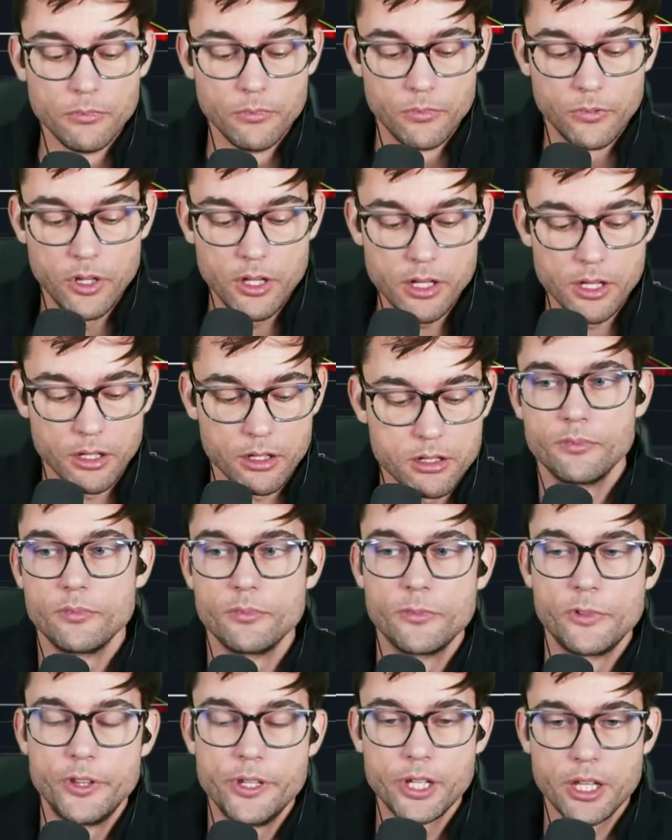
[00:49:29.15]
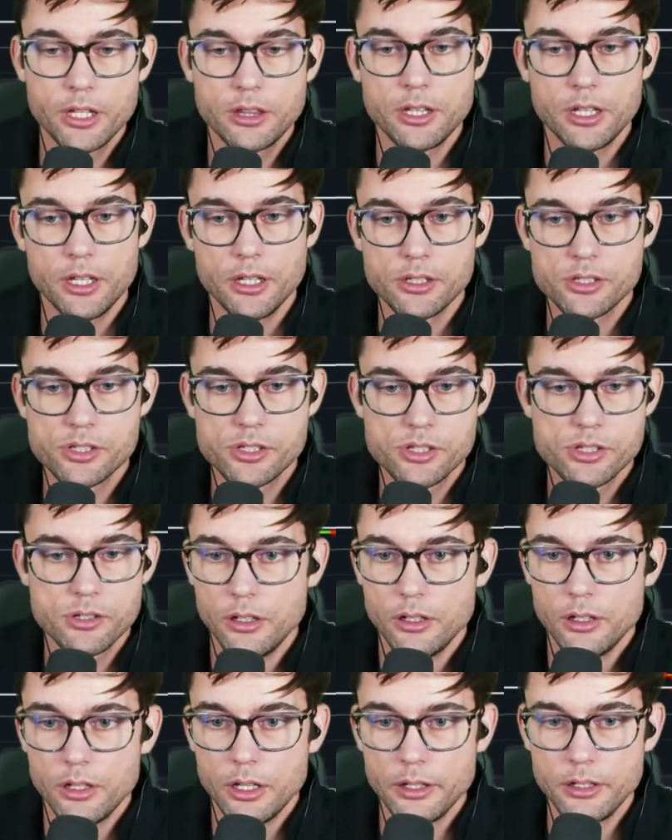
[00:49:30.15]
Look at this.
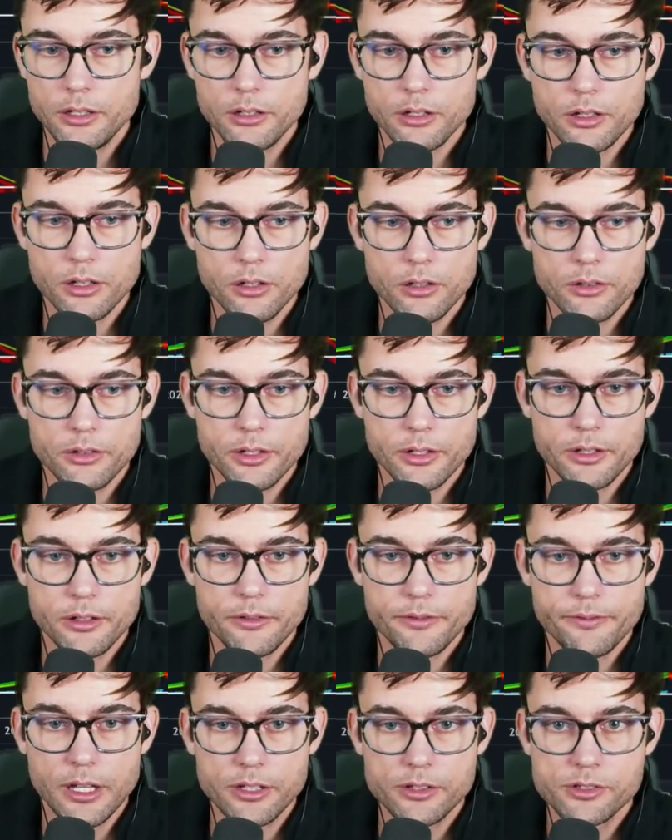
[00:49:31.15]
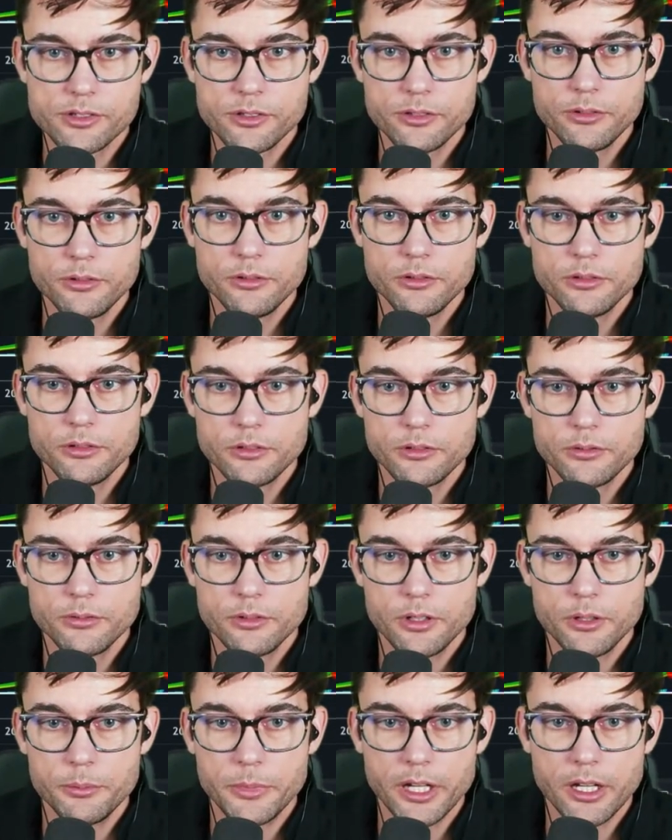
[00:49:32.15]
I need to fit to,
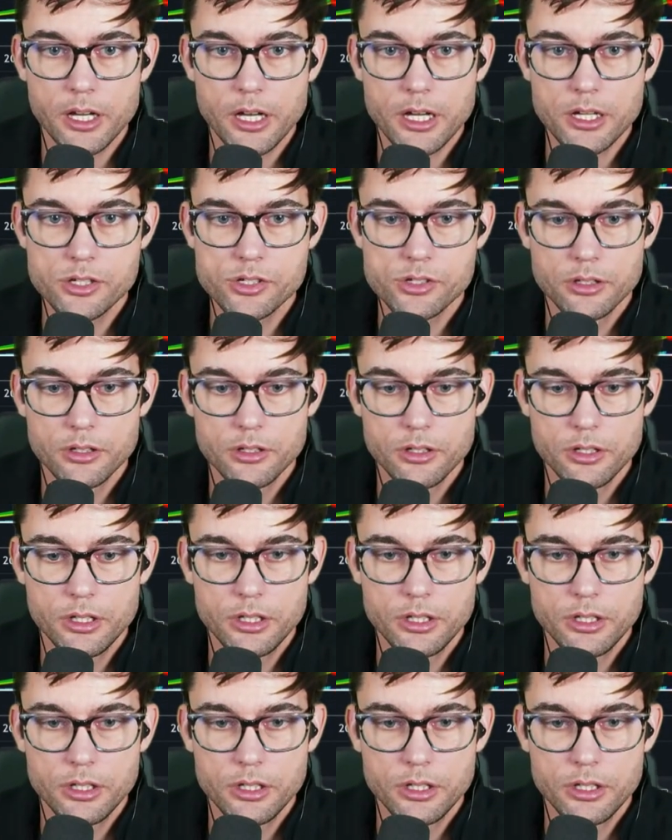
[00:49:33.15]
oh my gosh.